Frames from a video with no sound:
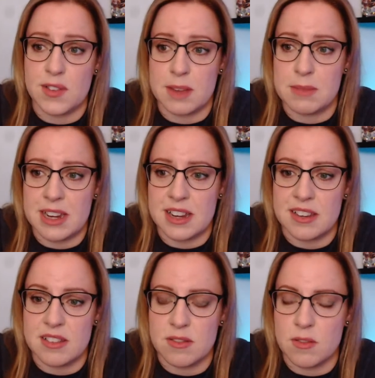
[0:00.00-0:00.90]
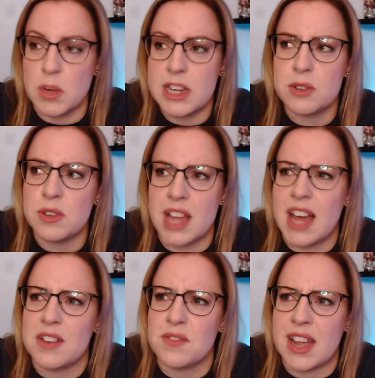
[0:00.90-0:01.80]
I mean, we do a
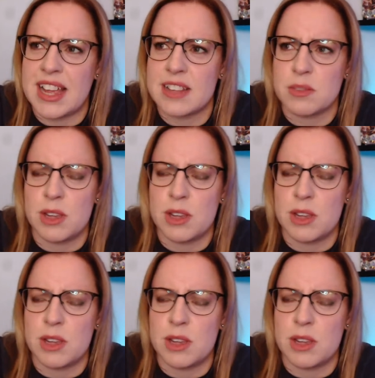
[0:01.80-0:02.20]
lot of, I guess,